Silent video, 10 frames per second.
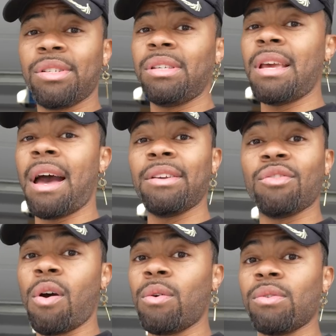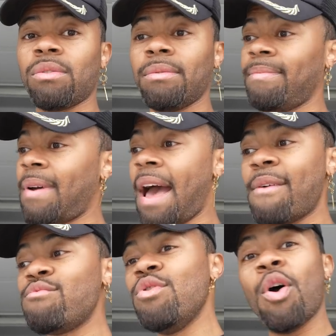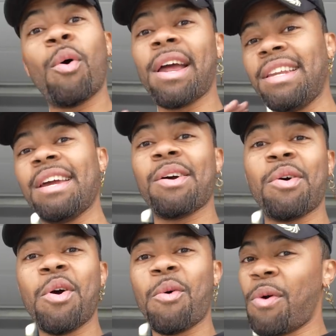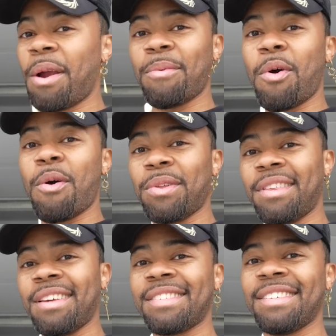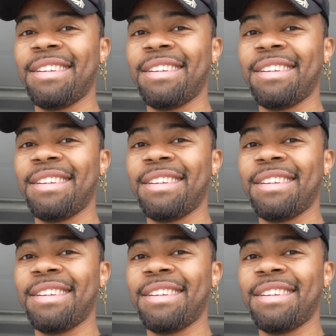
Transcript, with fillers: just see how this goes. I have no idea where I'm going with this.